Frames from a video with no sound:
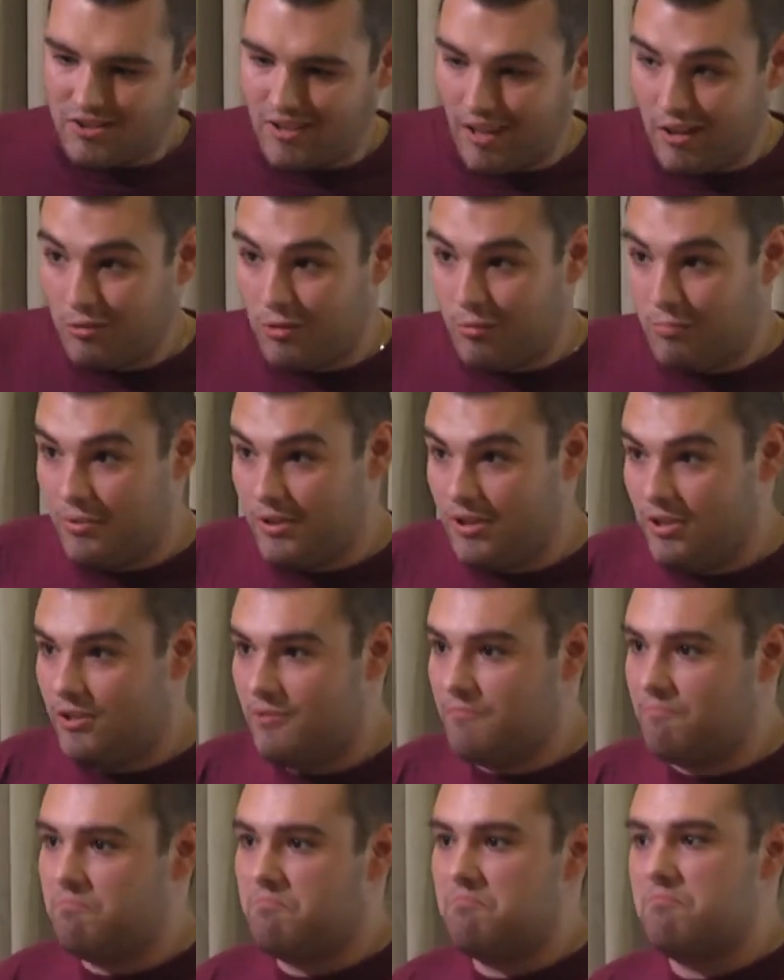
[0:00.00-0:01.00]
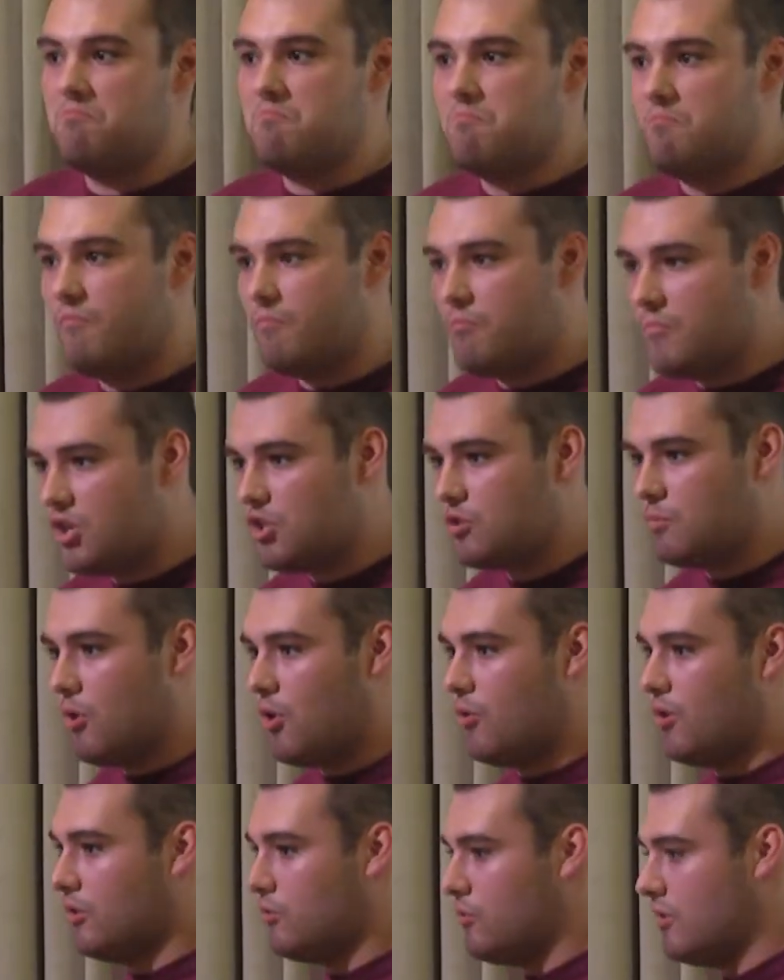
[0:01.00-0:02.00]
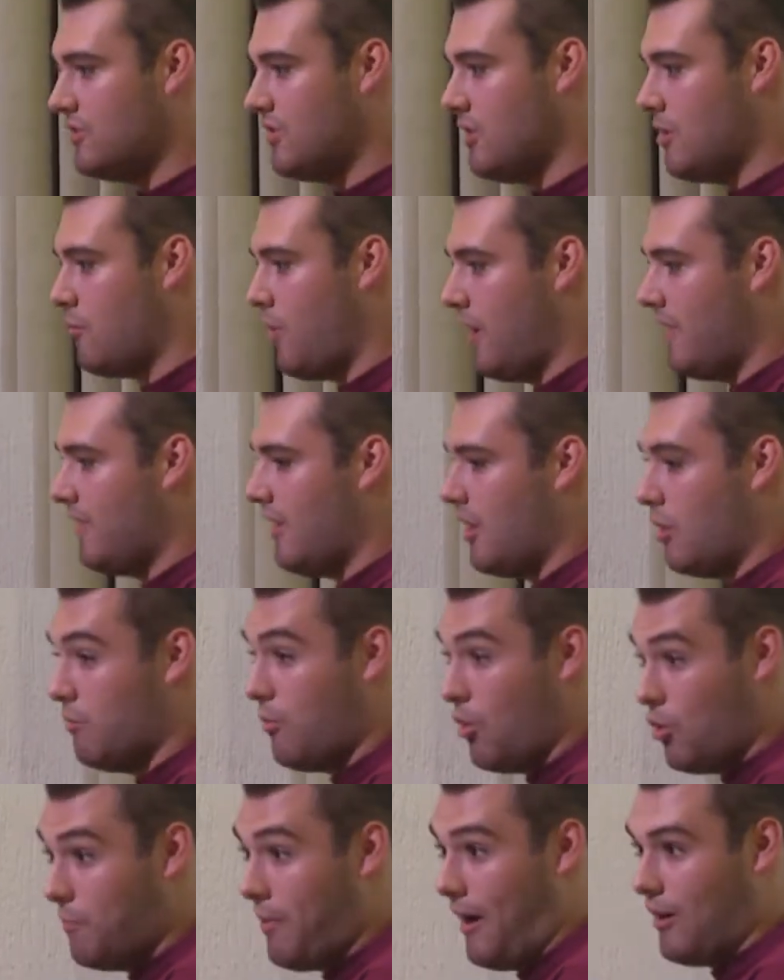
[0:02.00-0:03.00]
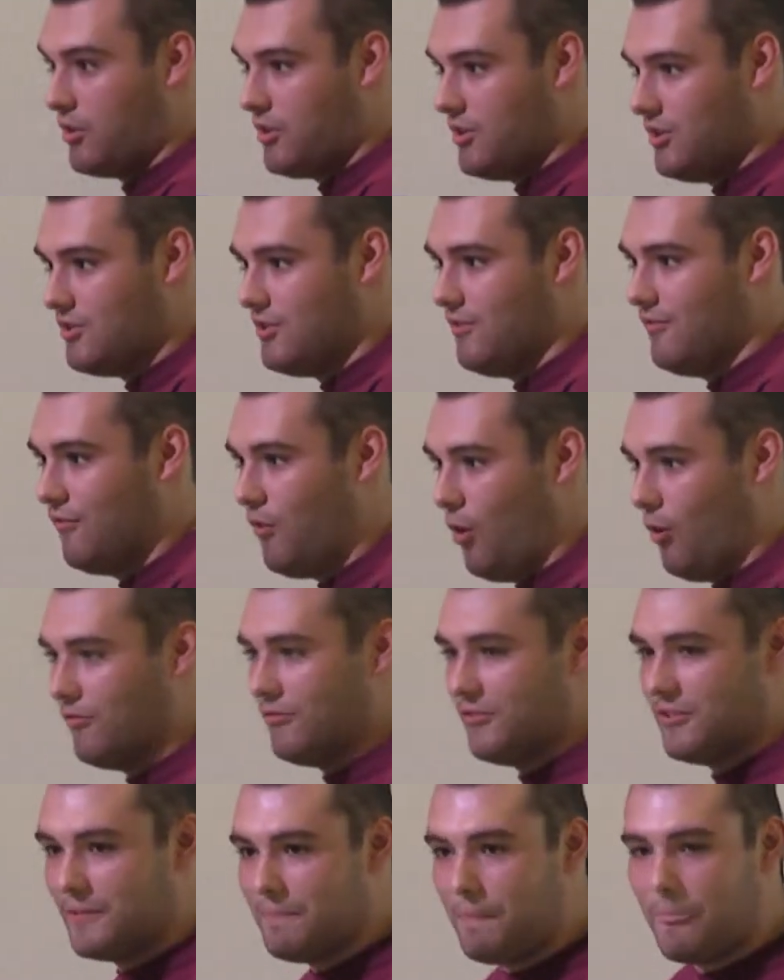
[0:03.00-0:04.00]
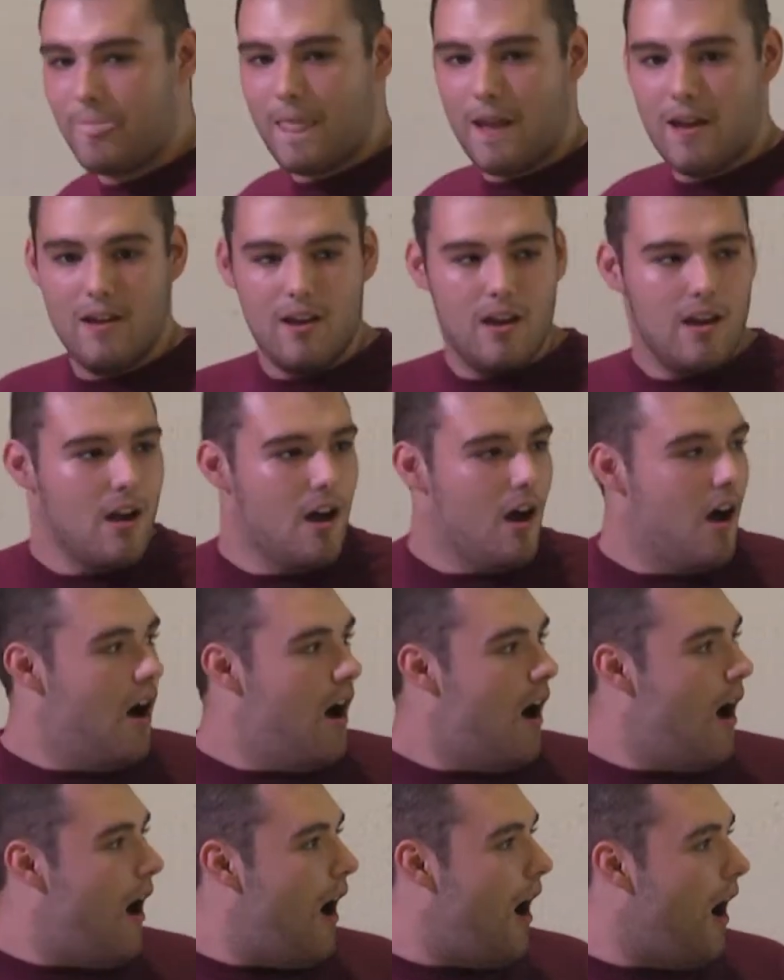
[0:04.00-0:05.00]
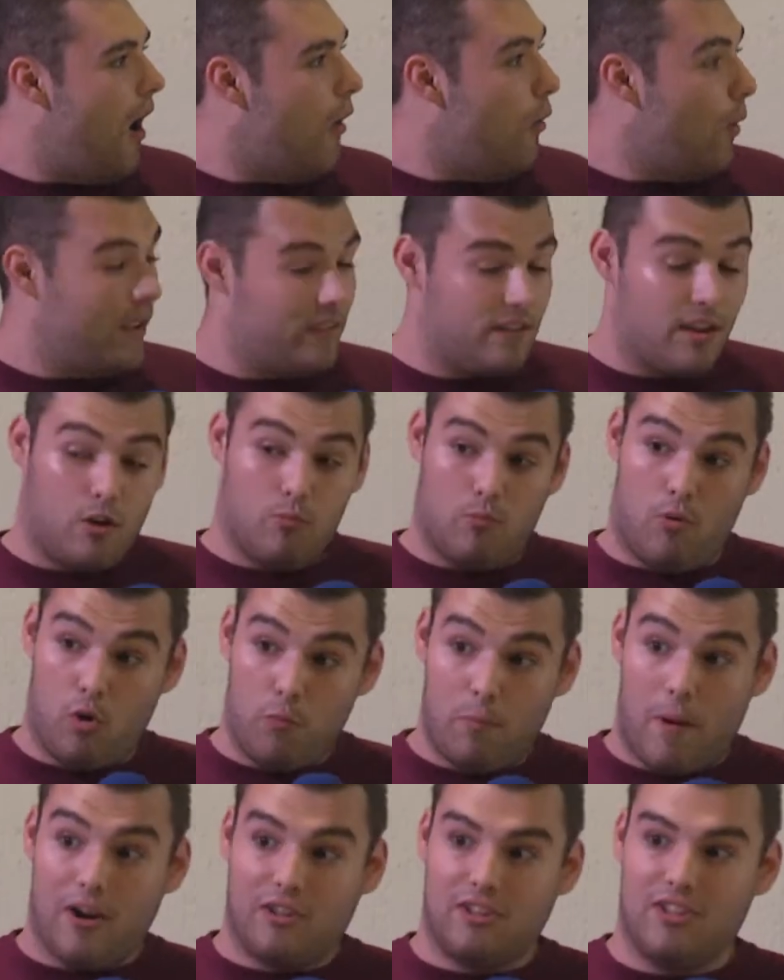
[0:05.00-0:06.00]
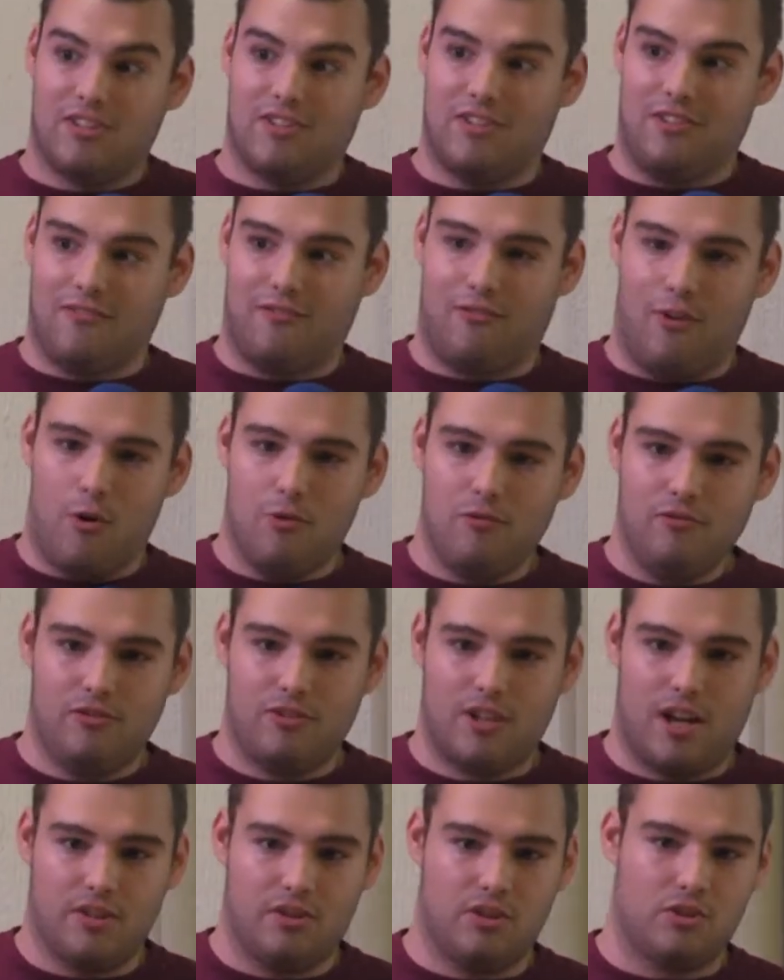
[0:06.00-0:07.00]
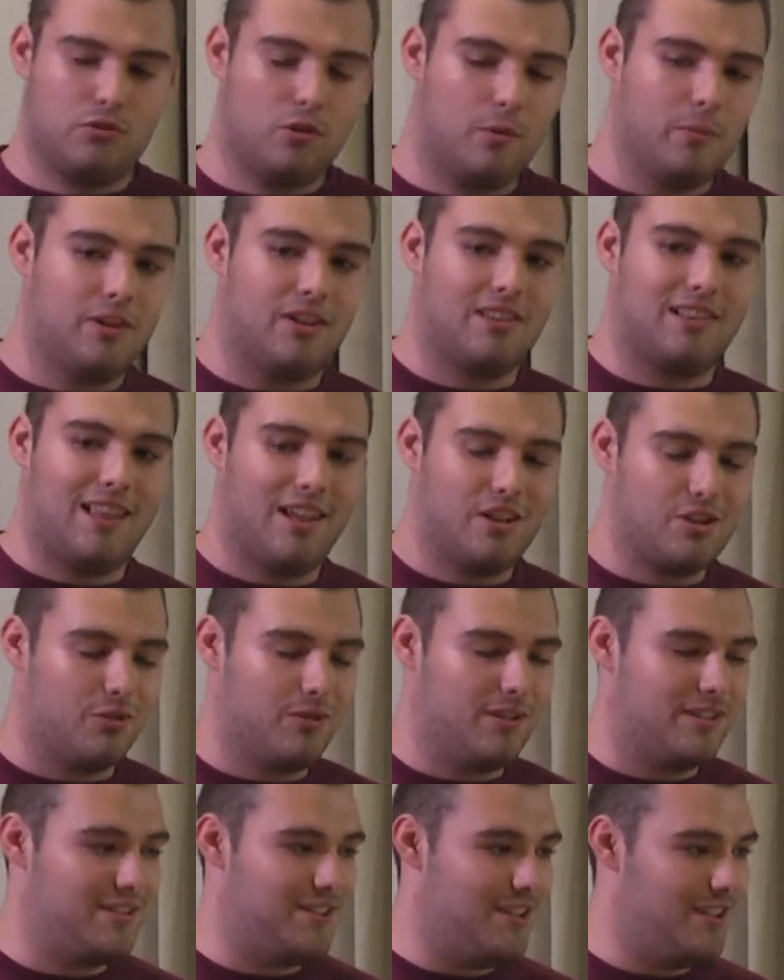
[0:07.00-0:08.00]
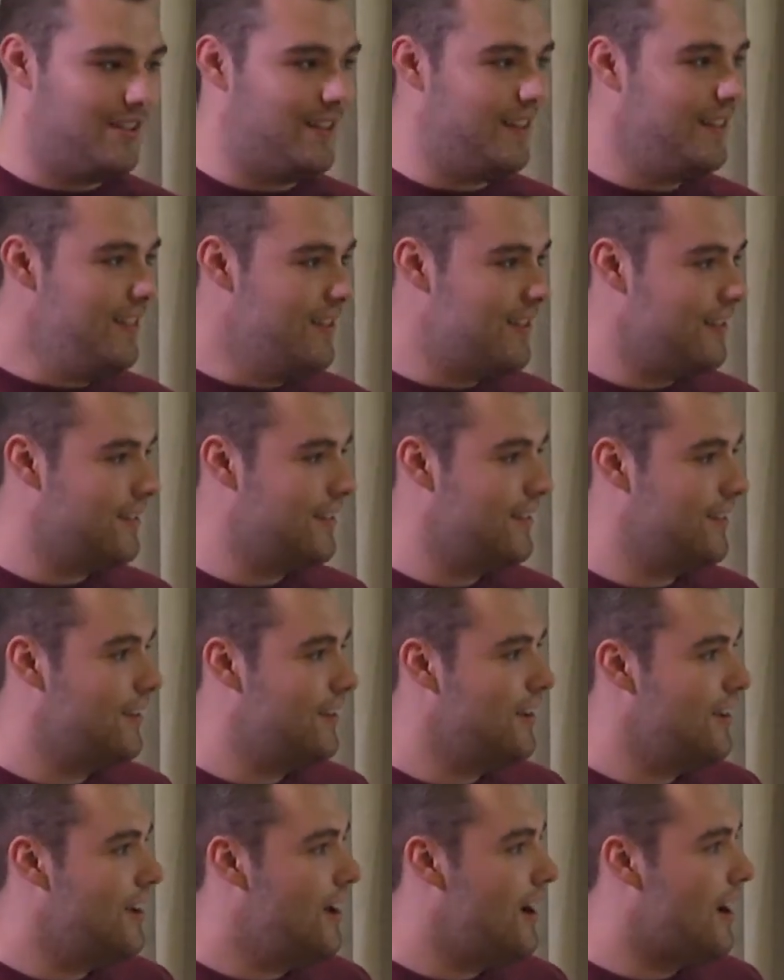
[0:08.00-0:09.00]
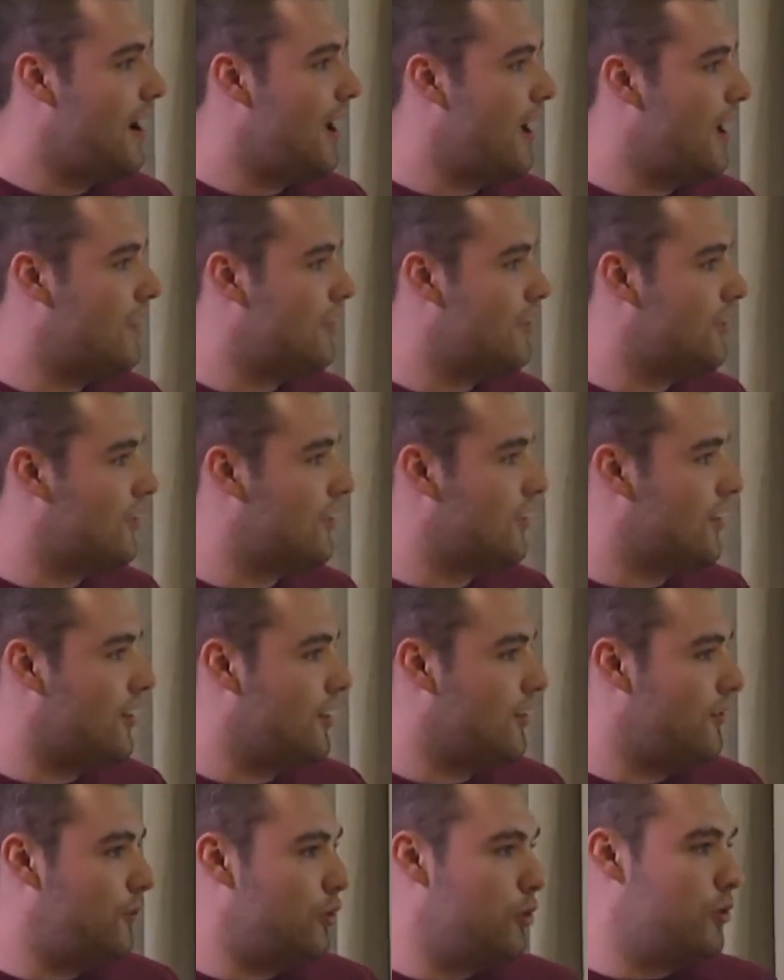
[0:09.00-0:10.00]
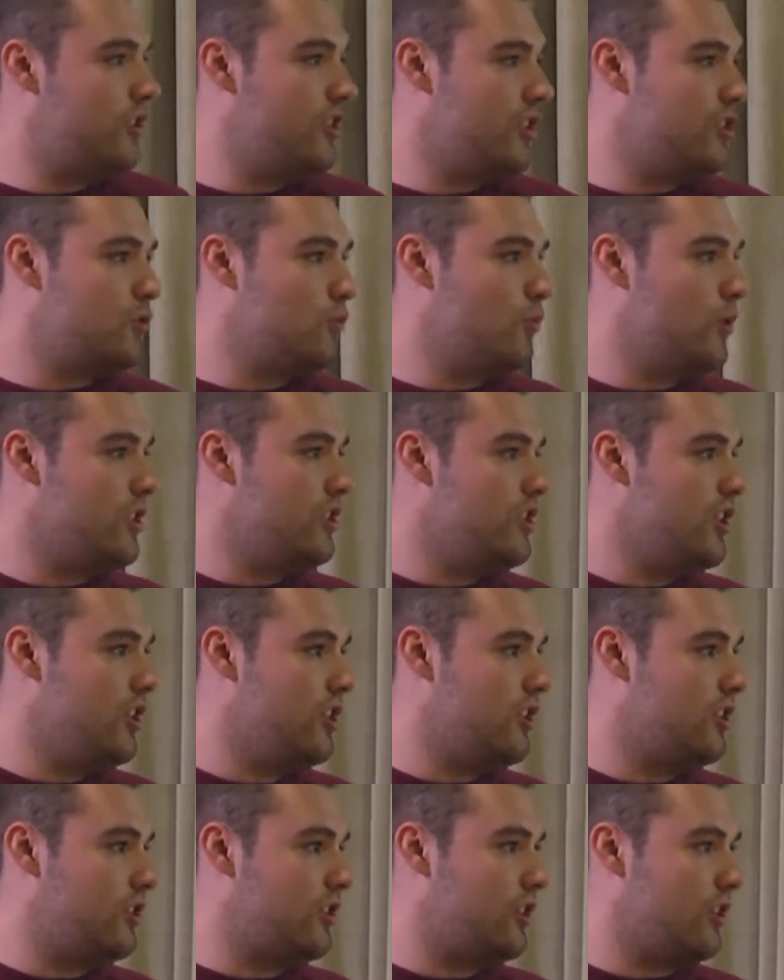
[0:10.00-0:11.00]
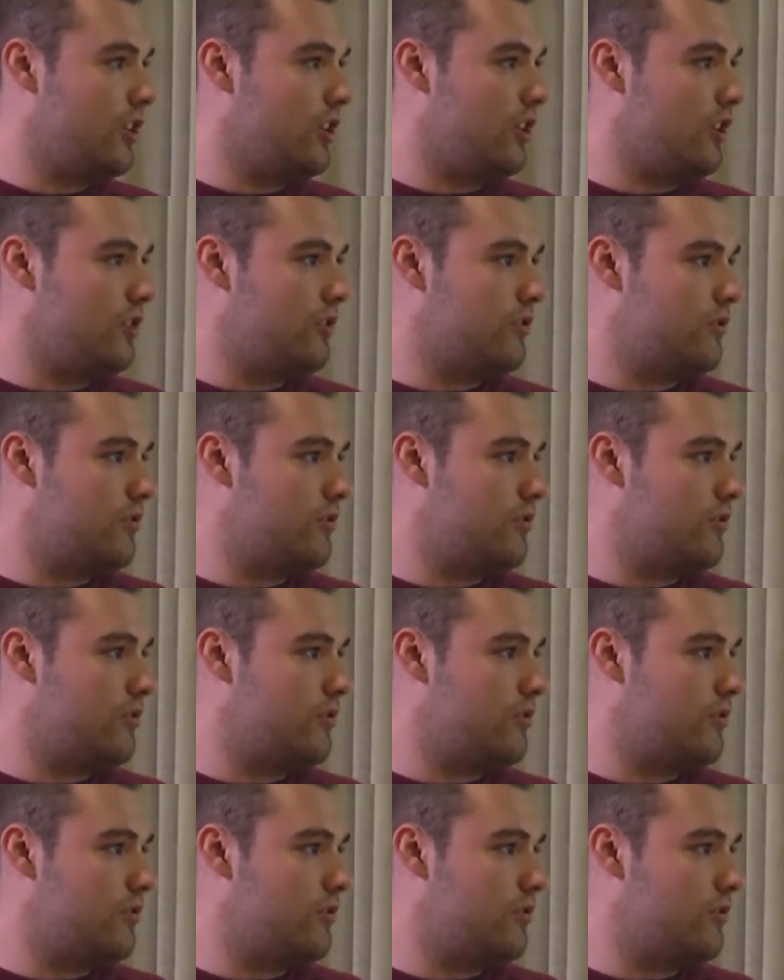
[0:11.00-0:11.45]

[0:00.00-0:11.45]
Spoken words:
tend to be much more interesting when there are more parties involved. When there are more parties involved, a distributed ledger is needed, and for this we need to